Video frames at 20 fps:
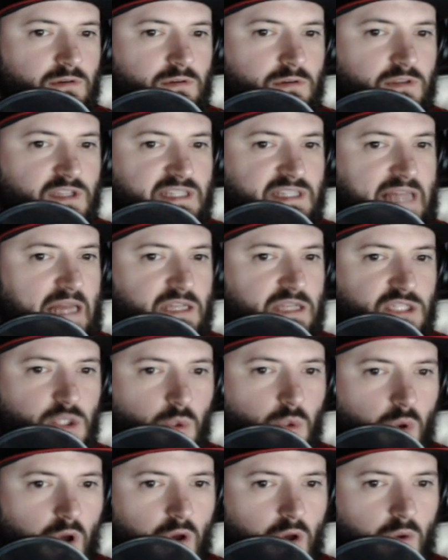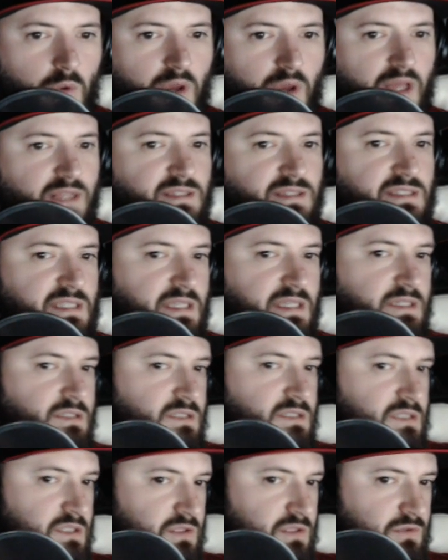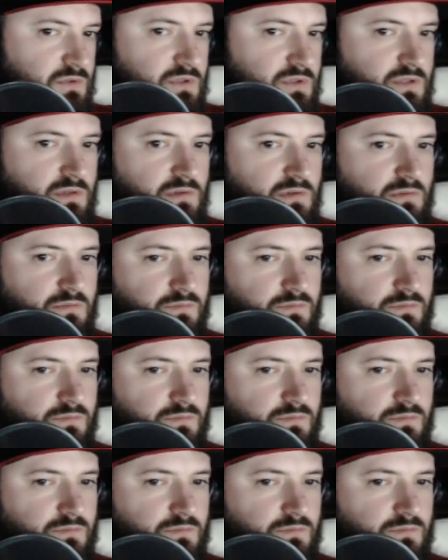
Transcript: the status quo, against the institution.